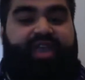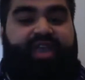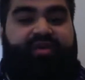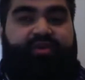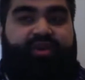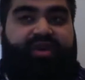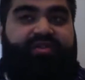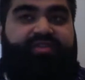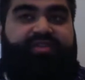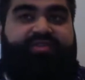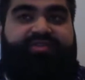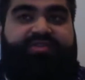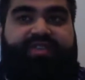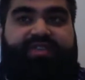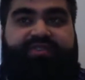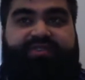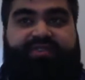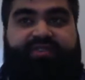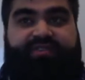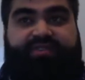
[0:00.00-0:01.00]
And one of those
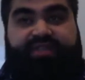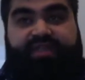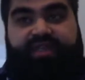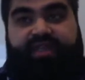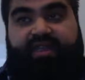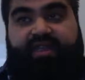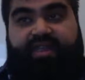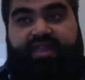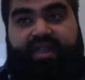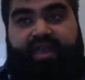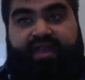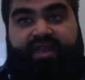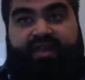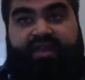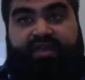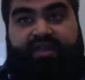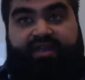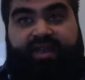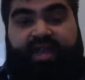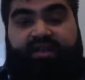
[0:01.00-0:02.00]
things is
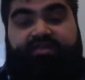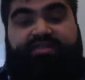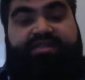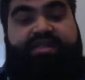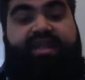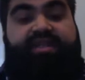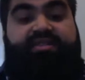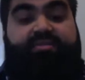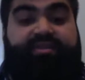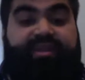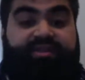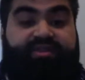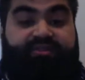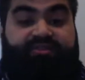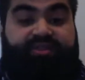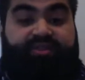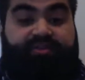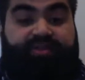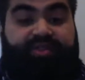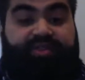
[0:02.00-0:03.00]
outside the
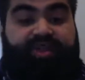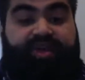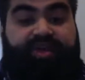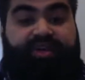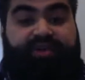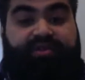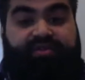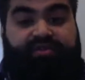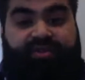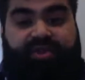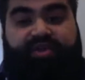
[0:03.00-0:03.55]
month of Ramadan,